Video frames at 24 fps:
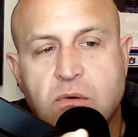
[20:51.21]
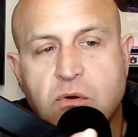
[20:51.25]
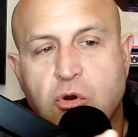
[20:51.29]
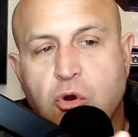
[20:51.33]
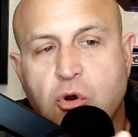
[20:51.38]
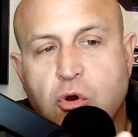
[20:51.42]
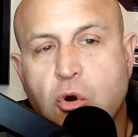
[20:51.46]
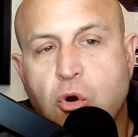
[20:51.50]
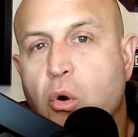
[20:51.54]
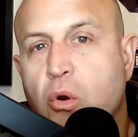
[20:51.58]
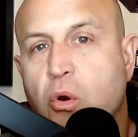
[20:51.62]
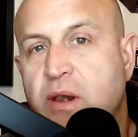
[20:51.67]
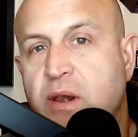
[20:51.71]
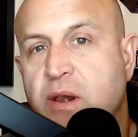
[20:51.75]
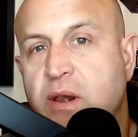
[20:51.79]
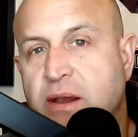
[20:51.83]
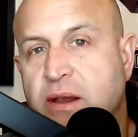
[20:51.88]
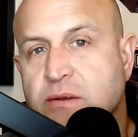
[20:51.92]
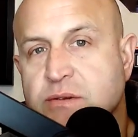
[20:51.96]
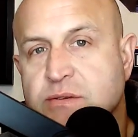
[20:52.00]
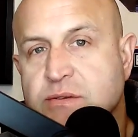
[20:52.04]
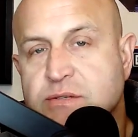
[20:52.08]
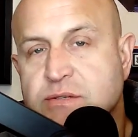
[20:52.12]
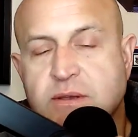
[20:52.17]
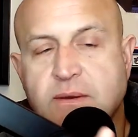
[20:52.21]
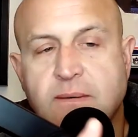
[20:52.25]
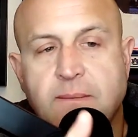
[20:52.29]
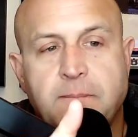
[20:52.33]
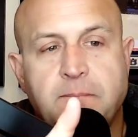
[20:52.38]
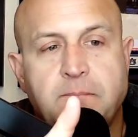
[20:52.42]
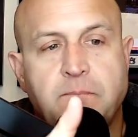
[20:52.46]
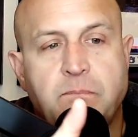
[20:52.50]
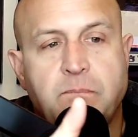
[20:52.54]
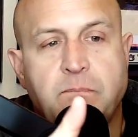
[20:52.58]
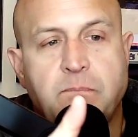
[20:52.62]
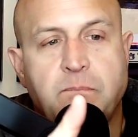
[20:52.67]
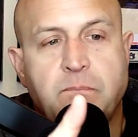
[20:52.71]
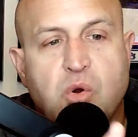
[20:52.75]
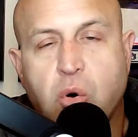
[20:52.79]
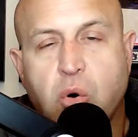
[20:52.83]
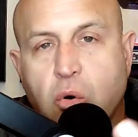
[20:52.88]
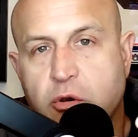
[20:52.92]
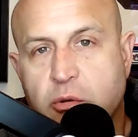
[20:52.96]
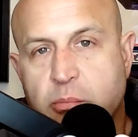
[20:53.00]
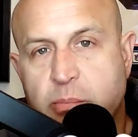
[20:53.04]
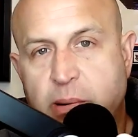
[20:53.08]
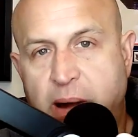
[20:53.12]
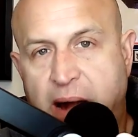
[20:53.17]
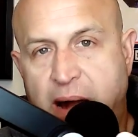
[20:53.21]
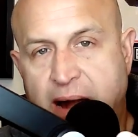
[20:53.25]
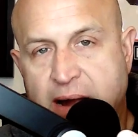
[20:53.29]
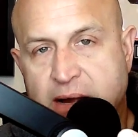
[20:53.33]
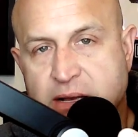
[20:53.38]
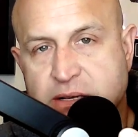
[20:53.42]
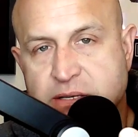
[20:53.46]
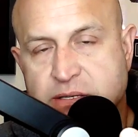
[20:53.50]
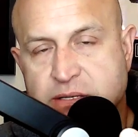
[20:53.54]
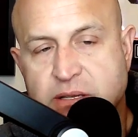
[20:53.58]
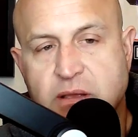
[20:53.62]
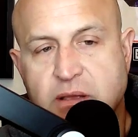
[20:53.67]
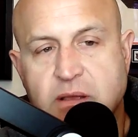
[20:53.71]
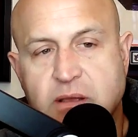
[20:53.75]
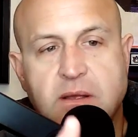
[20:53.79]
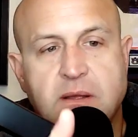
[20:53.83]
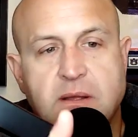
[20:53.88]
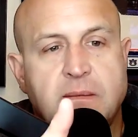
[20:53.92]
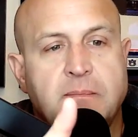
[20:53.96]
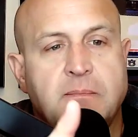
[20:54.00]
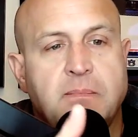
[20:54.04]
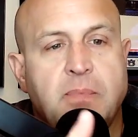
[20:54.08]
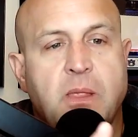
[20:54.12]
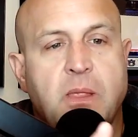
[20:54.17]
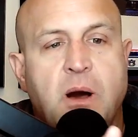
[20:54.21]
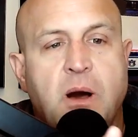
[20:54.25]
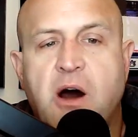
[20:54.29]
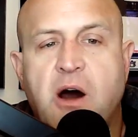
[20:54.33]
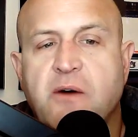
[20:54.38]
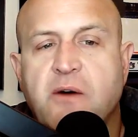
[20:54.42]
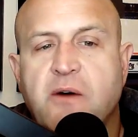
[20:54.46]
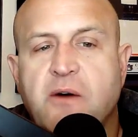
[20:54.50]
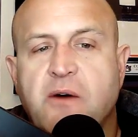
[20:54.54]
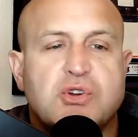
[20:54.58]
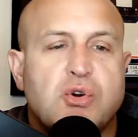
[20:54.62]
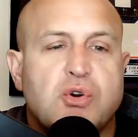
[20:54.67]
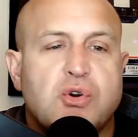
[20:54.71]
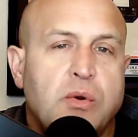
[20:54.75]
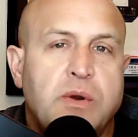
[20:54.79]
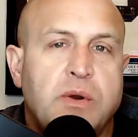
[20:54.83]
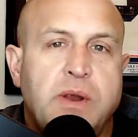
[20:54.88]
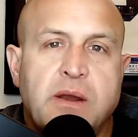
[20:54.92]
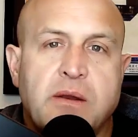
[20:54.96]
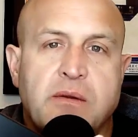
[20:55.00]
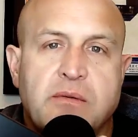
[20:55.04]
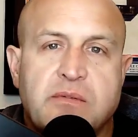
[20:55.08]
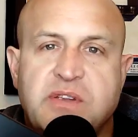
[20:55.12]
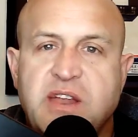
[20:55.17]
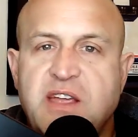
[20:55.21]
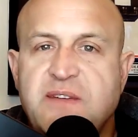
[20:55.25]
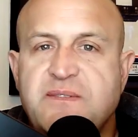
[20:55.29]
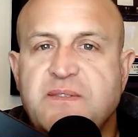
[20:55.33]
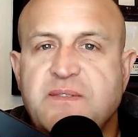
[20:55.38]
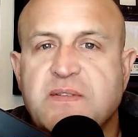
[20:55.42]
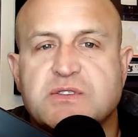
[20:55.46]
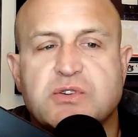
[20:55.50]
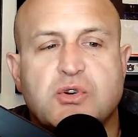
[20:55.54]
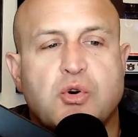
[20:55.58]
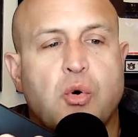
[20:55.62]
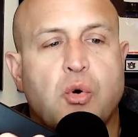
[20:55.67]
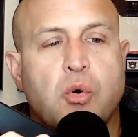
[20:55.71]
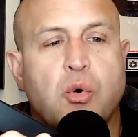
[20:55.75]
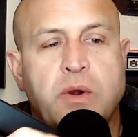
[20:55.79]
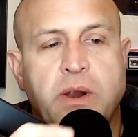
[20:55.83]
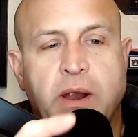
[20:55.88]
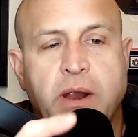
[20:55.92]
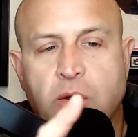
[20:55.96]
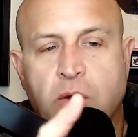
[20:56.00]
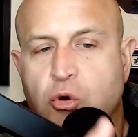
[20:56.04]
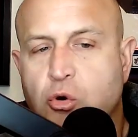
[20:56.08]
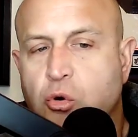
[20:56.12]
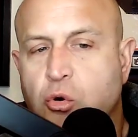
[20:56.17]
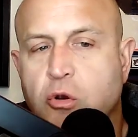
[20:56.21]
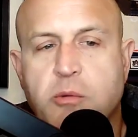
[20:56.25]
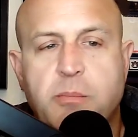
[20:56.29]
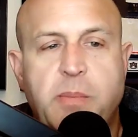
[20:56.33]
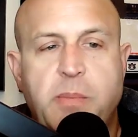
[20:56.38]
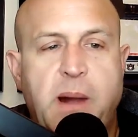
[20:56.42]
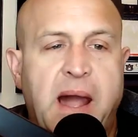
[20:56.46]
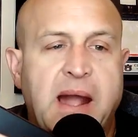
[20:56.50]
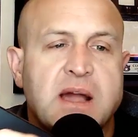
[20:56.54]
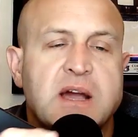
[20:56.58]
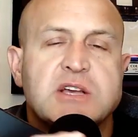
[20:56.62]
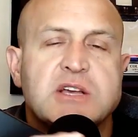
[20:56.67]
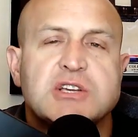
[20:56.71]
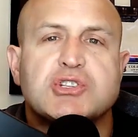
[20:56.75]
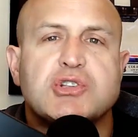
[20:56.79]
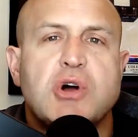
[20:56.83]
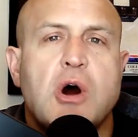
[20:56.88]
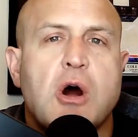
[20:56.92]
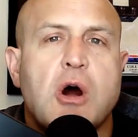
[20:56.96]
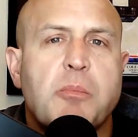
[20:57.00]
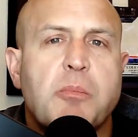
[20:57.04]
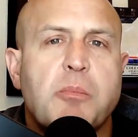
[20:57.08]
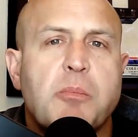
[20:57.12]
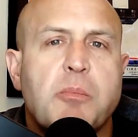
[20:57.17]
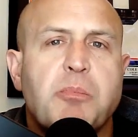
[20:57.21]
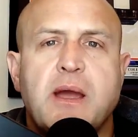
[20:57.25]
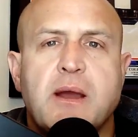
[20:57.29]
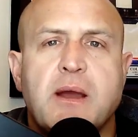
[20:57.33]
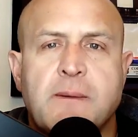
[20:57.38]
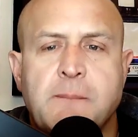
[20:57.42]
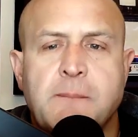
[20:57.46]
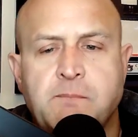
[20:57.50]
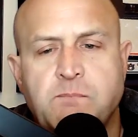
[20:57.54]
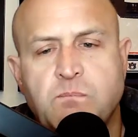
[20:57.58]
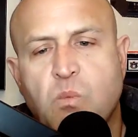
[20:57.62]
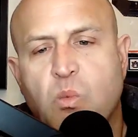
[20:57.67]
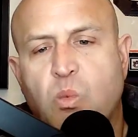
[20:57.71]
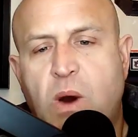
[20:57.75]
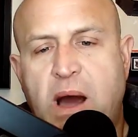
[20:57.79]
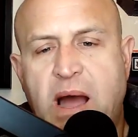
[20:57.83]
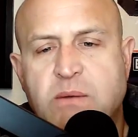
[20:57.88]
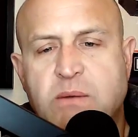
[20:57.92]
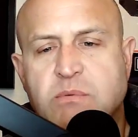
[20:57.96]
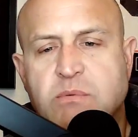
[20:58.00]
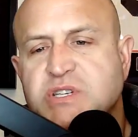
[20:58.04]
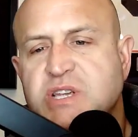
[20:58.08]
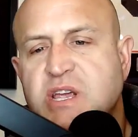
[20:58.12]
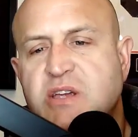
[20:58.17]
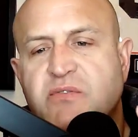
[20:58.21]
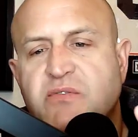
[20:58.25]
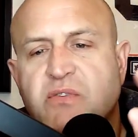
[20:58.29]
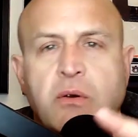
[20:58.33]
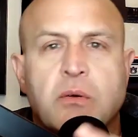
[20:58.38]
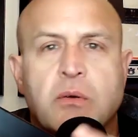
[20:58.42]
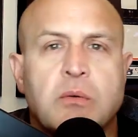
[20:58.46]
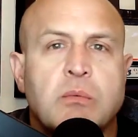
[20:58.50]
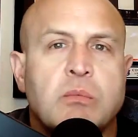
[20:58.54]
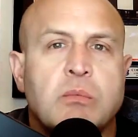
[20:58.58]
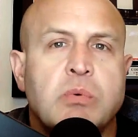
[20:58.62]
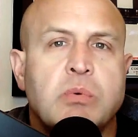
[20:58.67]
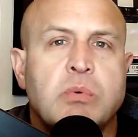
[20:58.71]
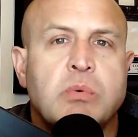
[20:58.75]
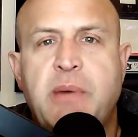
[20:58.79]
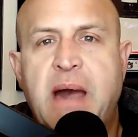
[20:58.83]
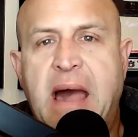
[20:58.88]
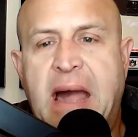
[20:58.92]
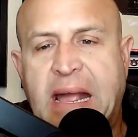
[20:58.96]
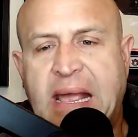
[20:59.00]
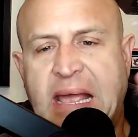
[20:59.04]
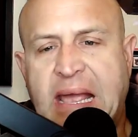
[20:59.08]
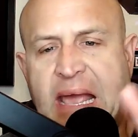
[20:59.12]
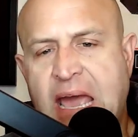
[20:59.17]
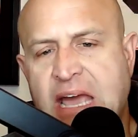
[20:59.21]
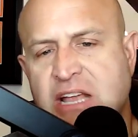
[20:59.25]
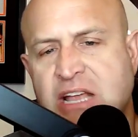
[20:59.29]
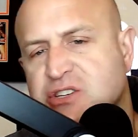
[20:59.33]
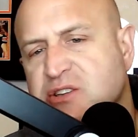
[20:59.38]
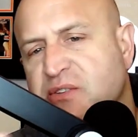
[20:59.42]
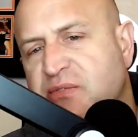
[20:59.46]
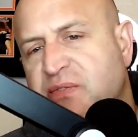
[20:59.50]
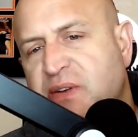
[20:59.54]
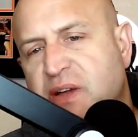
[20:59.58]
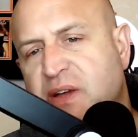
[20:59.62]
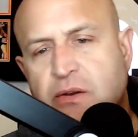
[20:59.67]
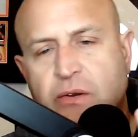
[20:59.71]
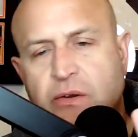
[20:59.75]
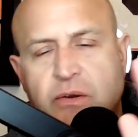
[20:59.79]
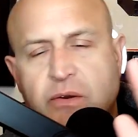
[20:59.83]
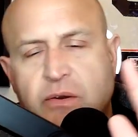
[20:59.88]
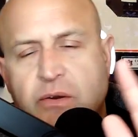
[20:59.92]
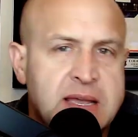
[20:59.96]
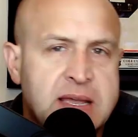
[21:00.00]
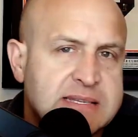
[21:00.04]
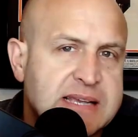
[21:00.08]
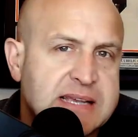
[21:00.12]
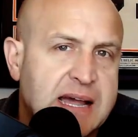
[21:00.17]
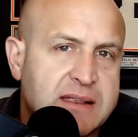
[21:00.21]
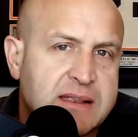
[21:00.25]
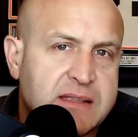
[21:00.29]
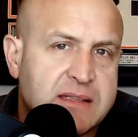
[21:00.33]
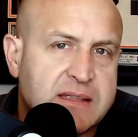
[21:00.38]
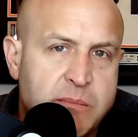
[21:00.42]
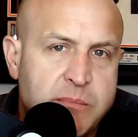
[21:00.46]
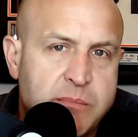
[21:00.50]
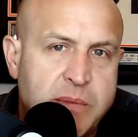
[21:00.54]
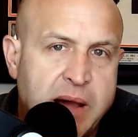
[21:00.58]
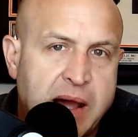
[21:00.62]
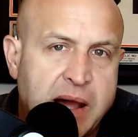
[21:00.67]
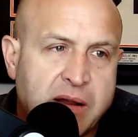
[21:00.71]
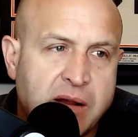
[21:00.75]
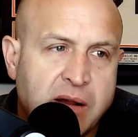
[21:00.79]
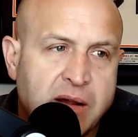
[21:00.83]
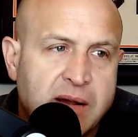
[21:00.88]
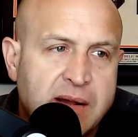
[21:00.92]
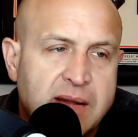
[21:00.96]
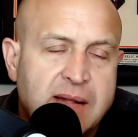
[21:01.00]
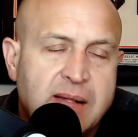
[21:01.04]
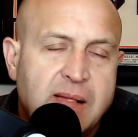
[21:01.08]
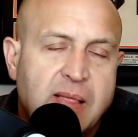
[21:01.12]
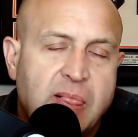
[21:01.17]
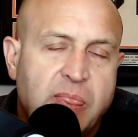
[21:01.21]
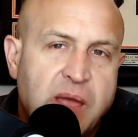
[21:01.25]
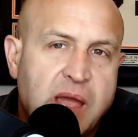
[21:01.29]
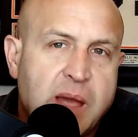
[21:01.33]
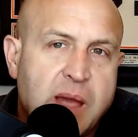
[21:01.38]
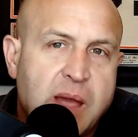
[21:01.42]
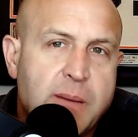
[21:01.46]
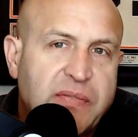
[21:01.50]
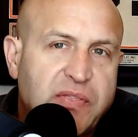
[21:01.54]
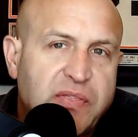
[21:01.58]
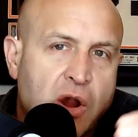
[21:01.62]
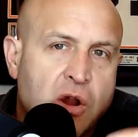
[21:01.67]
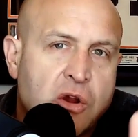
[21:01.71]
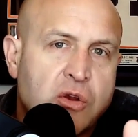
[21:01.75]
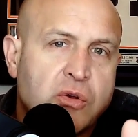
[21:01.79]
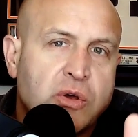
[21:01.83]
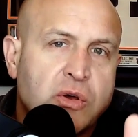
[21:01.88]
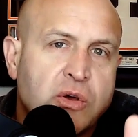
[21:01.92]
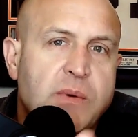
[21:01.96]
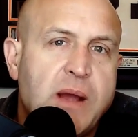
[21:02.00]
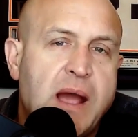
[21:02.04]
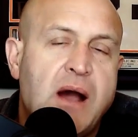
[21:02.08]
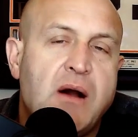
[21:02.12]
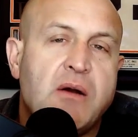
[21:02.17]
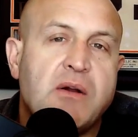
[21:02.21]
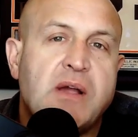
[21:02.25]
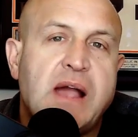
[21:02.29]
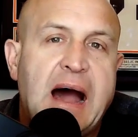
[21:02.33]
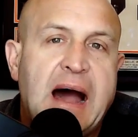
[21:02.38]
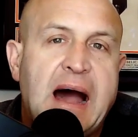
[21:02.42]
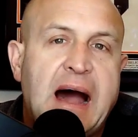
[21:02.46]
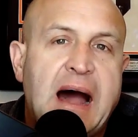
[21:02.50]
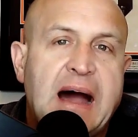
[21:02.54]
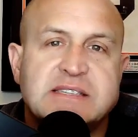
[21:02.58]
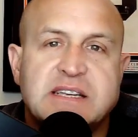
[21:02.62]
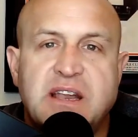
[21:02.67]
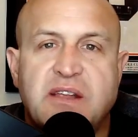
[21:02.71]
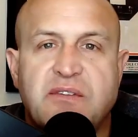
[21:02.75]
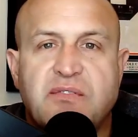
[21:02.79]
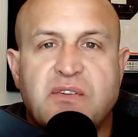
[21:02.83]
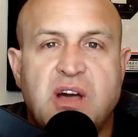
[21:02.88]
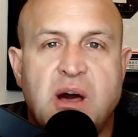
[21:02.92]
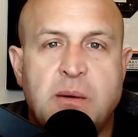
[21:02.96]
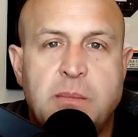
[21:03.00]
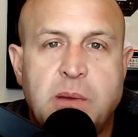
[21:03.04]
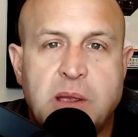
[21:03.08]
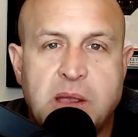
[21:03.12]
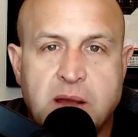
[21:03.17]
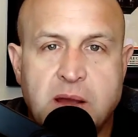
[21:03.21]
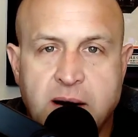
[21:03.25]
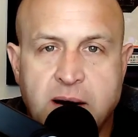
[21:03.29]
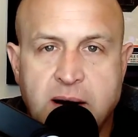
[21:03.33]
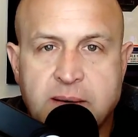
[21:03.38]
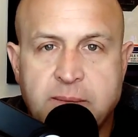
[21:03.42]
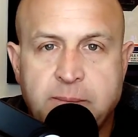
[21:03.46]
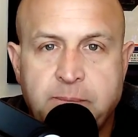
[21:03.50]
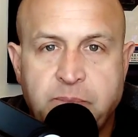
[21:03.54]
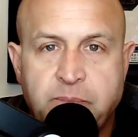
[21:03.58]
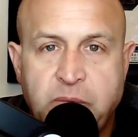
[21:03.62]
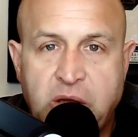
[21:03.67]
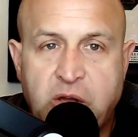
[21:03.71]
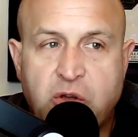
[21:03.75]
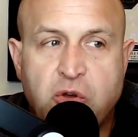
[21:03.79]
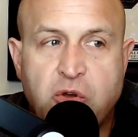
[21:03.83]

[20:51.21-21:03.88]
Coordinators, quarterbacks, offensive coordinator, defensive coordinator, quarterback, star player, wide receiver, running back, edge defender, inside linebacker. Think about the early round guys that have come and gone. Like